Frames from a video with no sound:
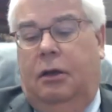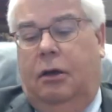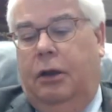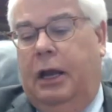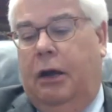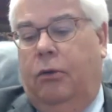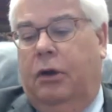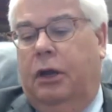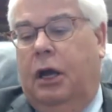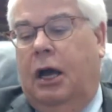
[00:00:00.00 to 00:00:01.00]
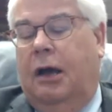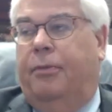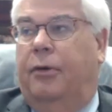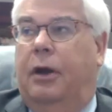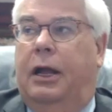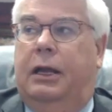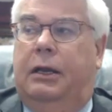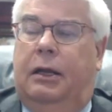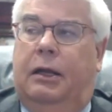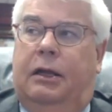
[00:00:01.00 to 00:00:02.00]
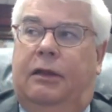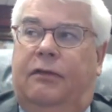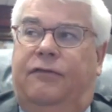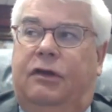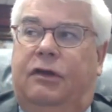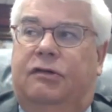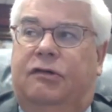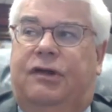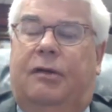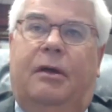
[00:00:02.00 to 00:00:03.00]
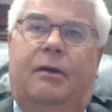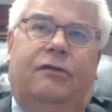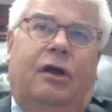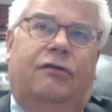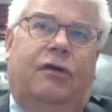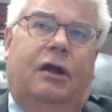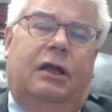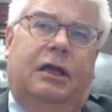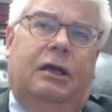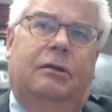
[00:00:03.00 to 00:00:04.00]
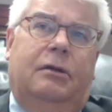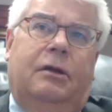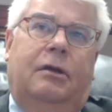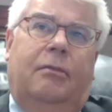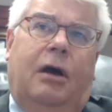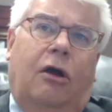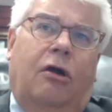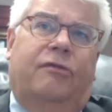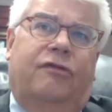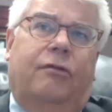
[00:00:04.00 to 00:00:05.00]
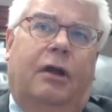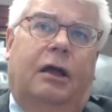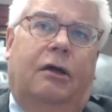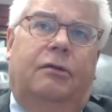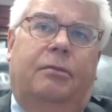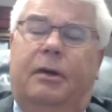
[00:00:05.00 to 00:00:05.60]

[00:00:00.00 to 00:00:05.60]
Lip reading: on how we're going to operate in the future is something I try to get my arms around.